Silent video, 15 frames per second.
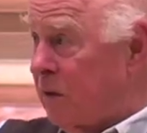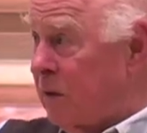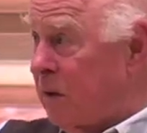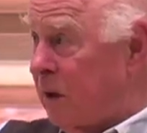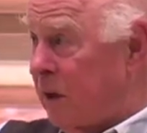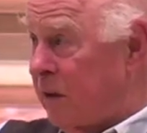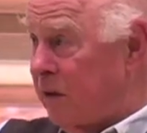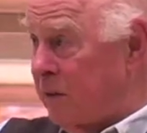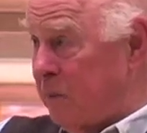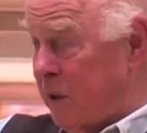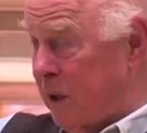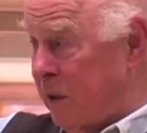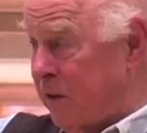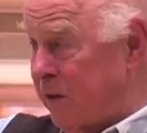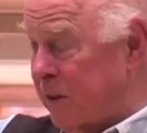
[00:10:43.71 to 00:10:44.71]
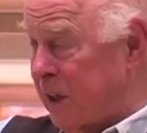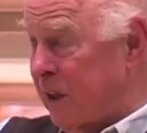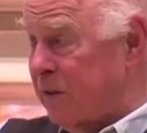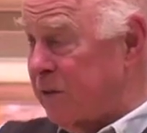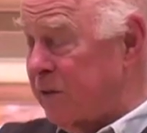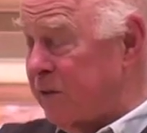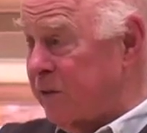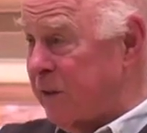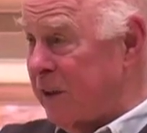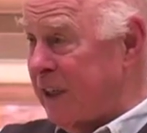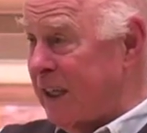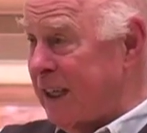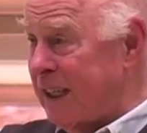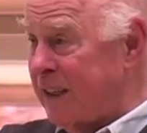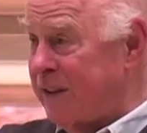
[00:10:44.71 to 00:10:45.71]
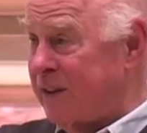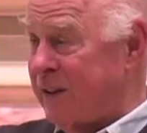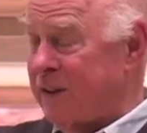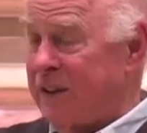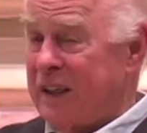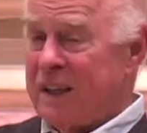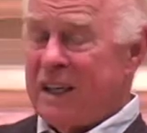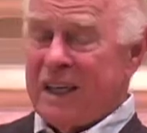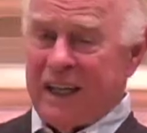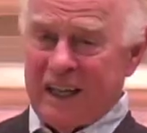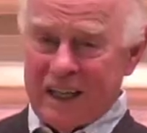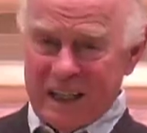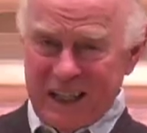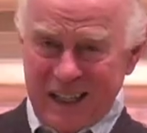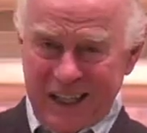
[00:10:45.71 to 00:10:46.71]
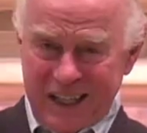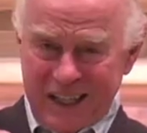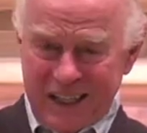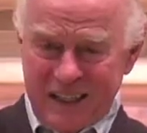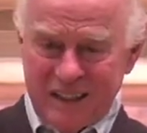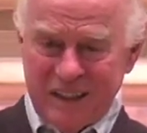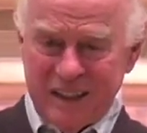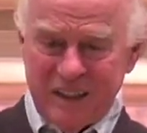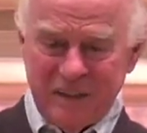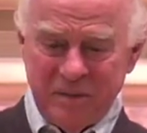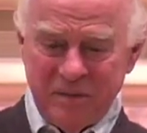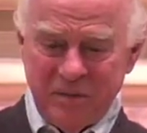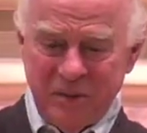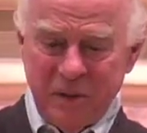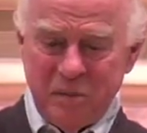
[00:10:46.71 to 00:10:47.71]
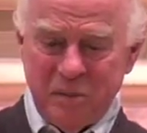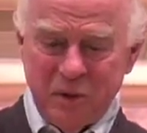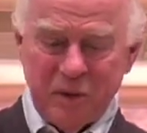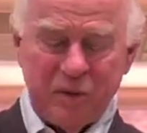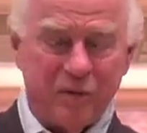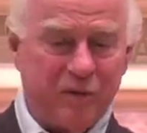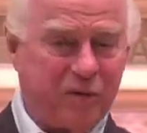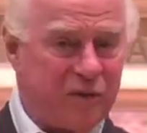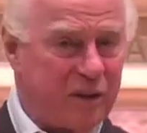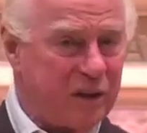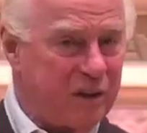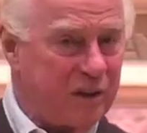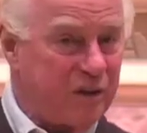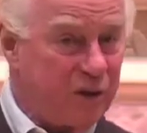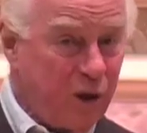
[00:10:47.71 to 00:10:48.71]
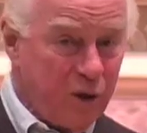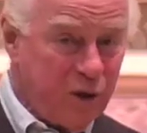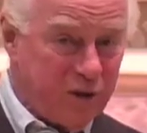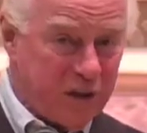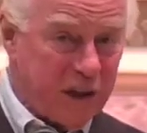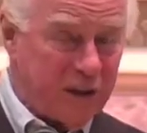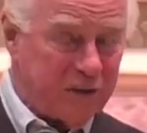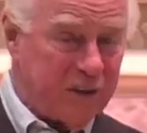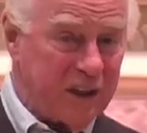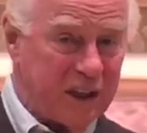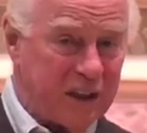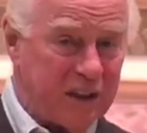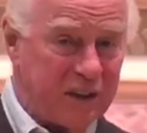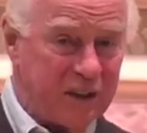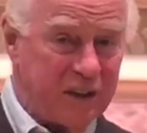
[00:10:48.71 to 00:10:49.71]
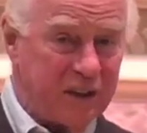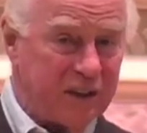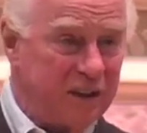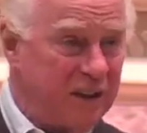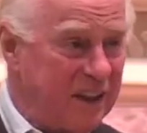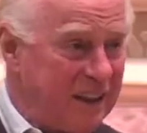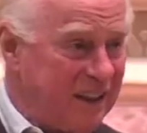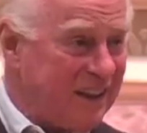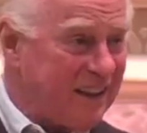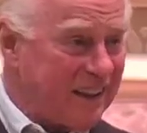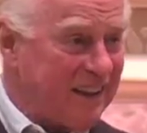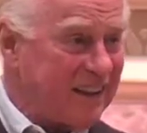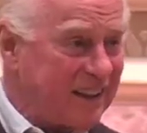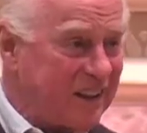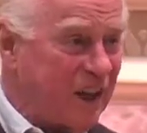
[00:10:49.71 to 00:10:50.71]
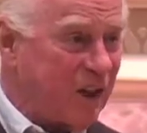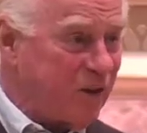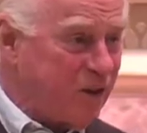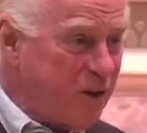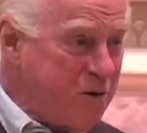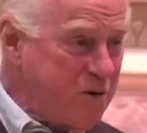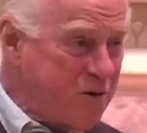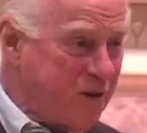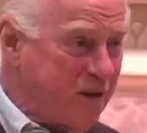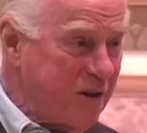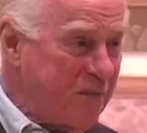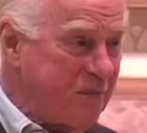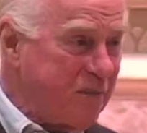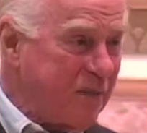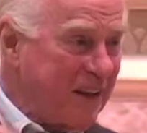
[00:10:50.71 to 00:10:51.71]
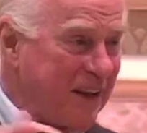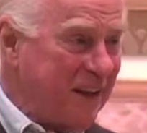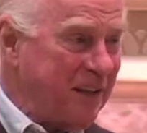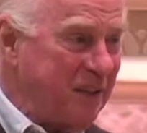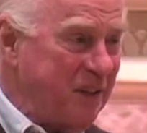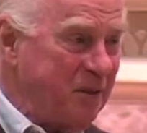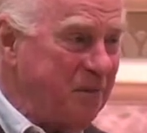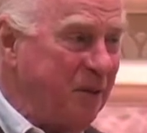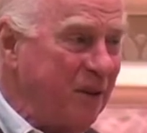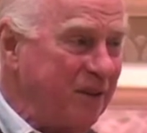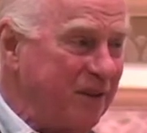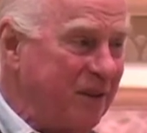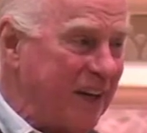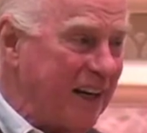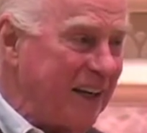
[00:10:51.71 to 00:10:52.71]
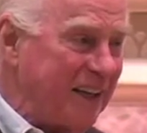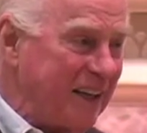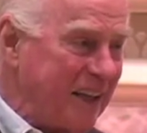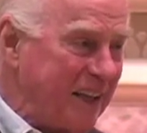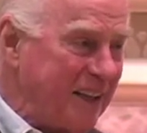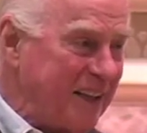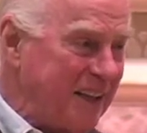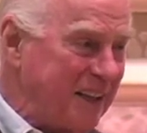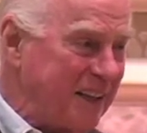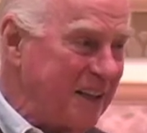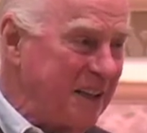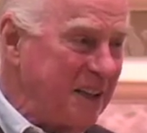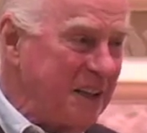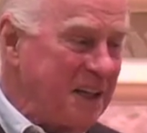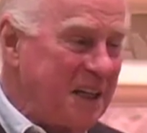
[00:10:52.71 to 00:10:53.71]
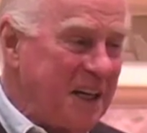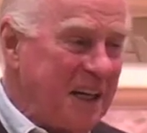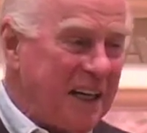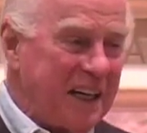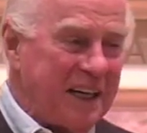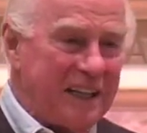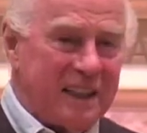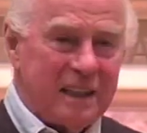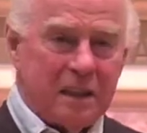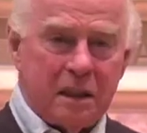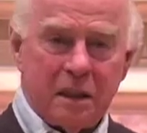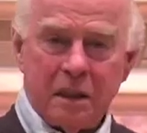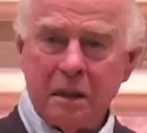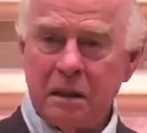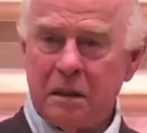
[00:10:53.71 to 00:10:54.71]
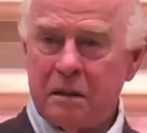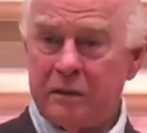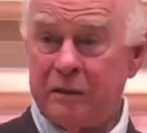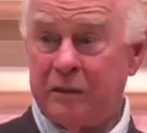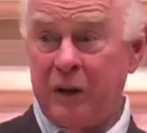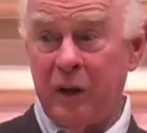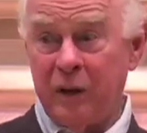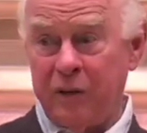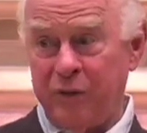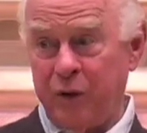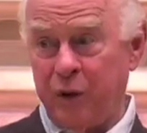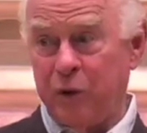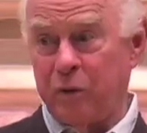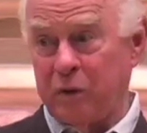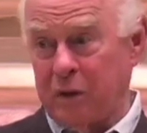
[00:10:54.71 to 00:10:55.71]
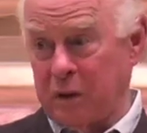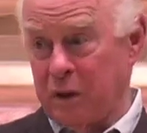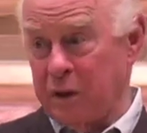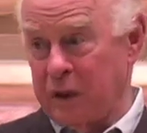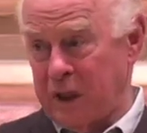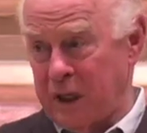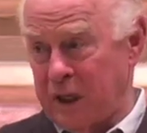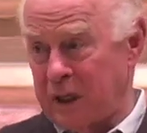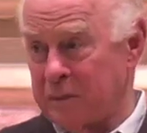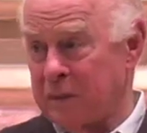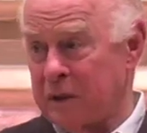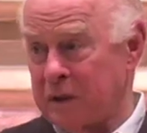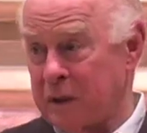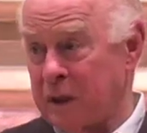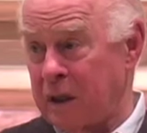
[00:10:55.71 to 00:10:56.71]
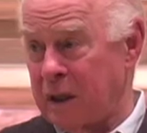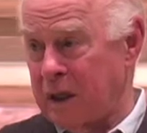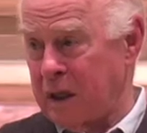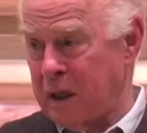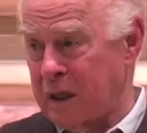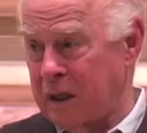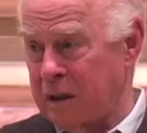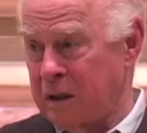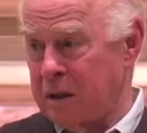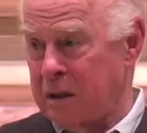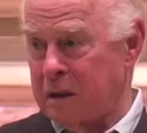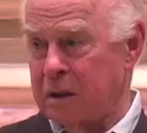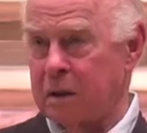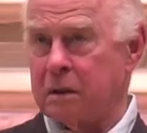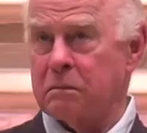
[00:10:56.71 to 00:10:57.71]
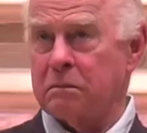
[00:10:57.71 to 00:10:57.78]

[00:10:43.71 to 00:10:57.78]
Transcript: as a marriage counselor for the diocese, and I had a book of jokes out there, you know, cartoons in these books that I collected, and very few were looking at them, I'll tell you that, you know.